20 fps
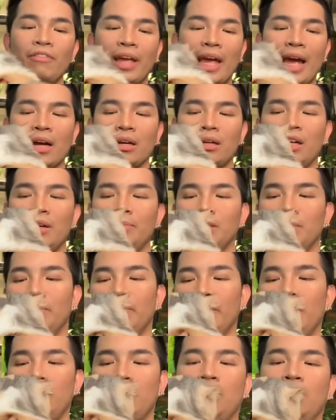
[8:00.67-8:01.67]
catnips,
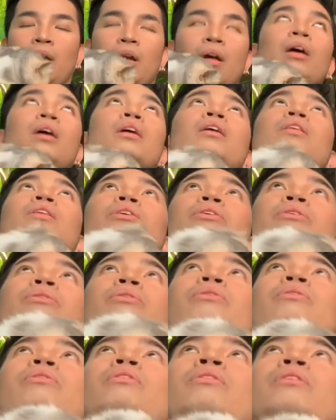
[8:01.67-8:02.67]
but
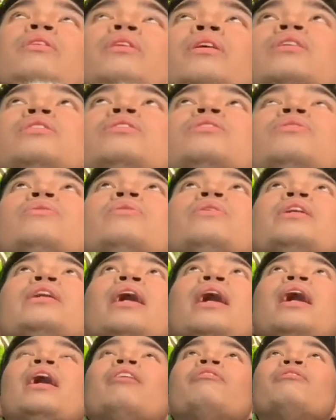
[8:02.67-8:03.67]
through the
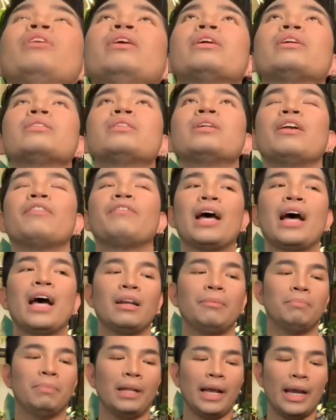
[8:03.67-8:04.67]
2.5 years that I've
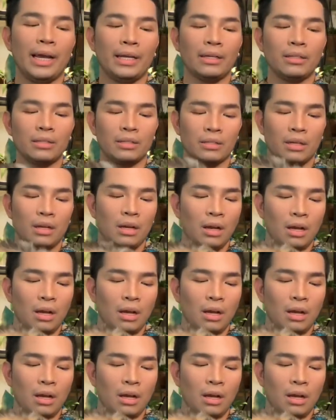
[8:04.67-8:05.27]
had plants,